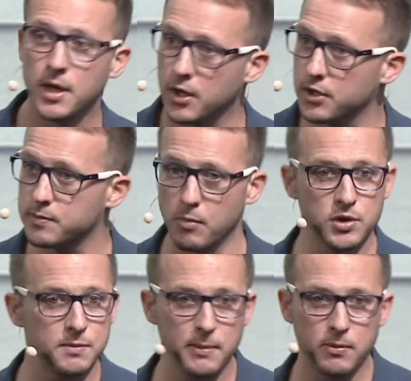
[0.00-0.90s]
because
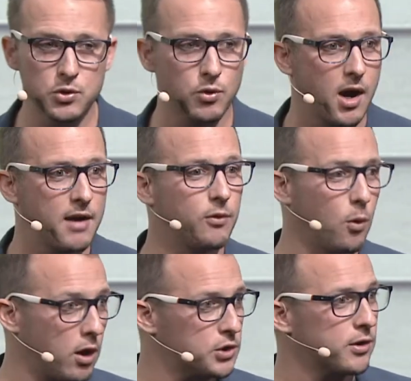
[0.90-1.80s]
most people drive
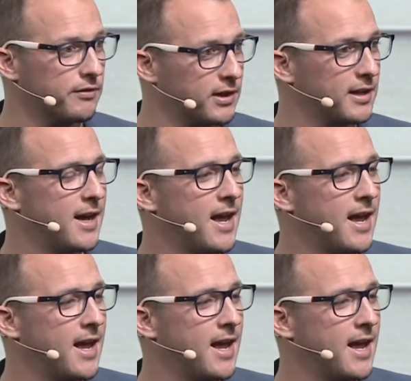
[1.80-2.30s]
or are driven,